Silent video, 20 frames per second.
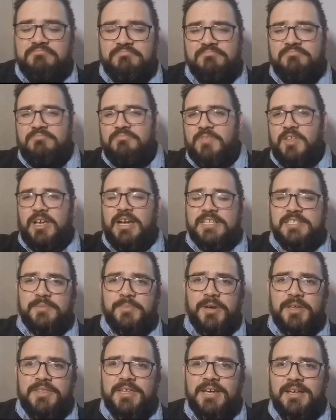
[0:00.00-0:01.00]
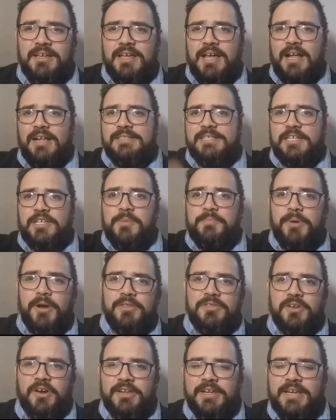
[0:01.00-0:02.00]
You guys are both here. I'll take you both
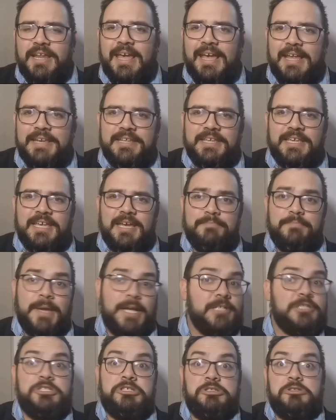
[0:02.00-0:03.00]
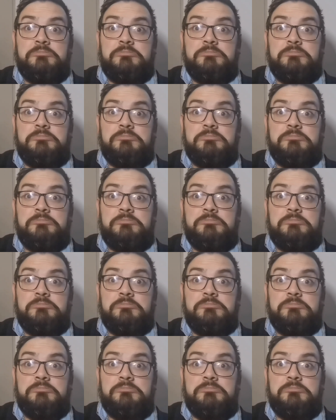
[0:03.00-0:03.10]
on in a handicap match."